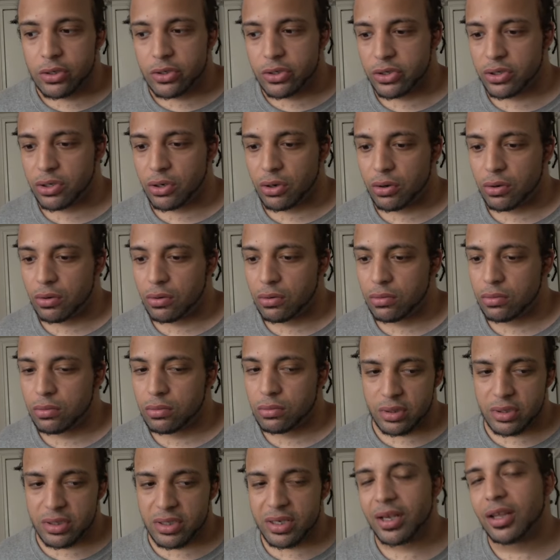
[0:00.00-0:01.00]
So
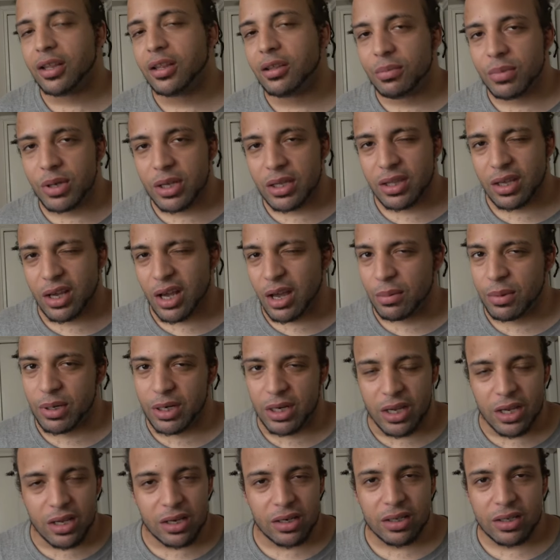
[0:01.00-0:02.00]
telling me that I'm
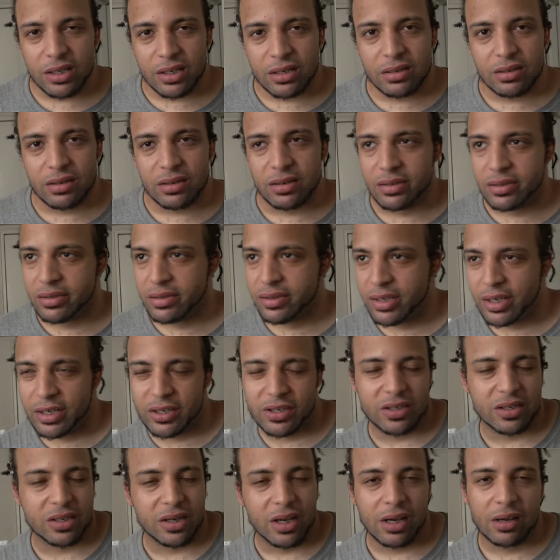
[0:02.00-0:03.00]
an idiot
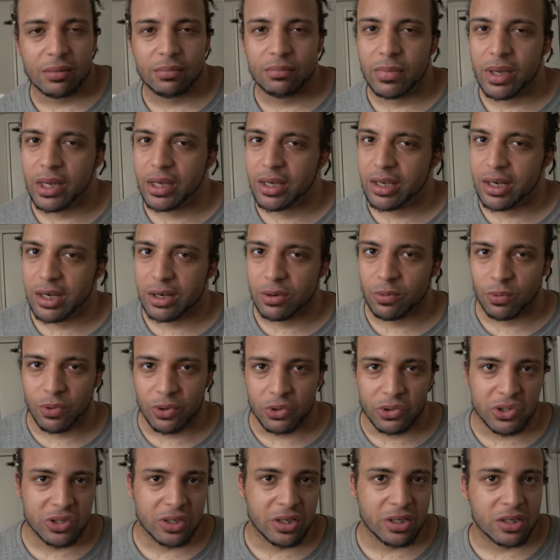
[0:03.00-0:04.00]
does not make any
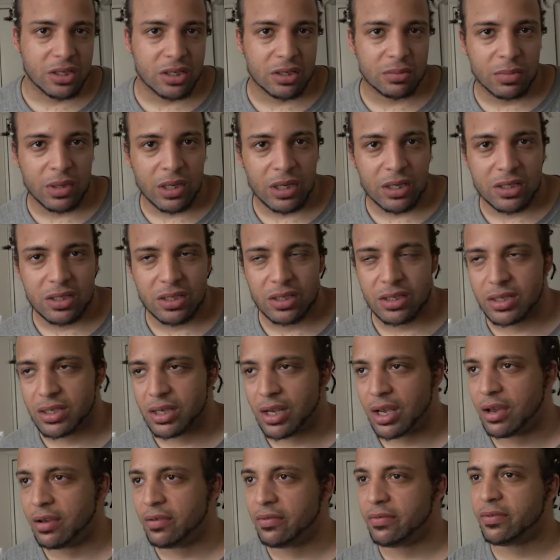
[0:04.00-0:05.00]
real sense to me since
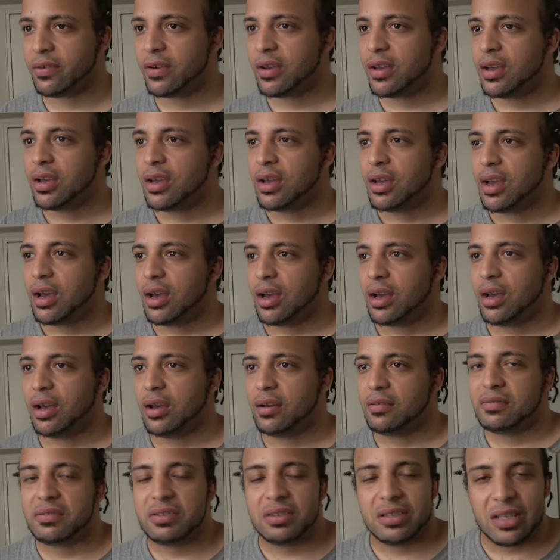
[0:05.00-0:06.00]
I've
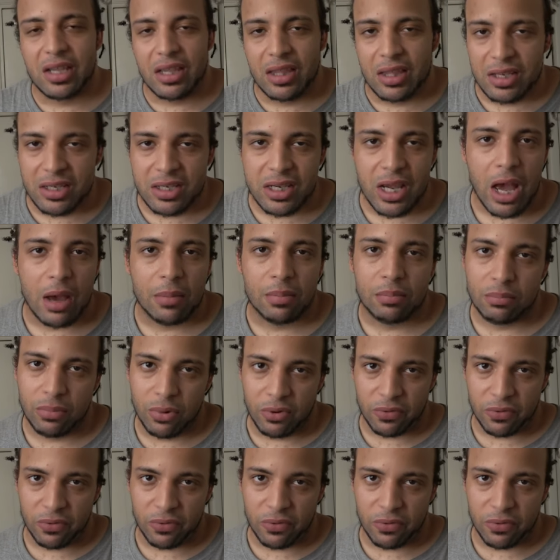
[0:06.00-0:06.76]
uh, seen this happen